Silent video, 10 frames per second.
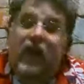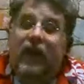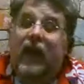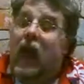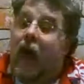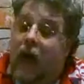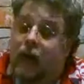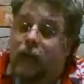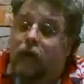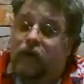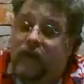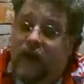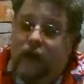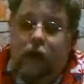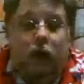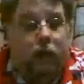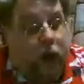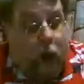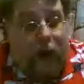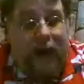And again, I'm using that term
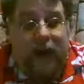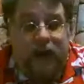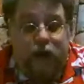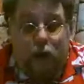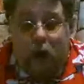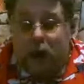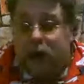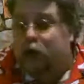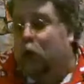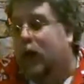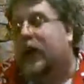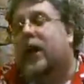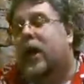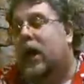knowing it is derogatory,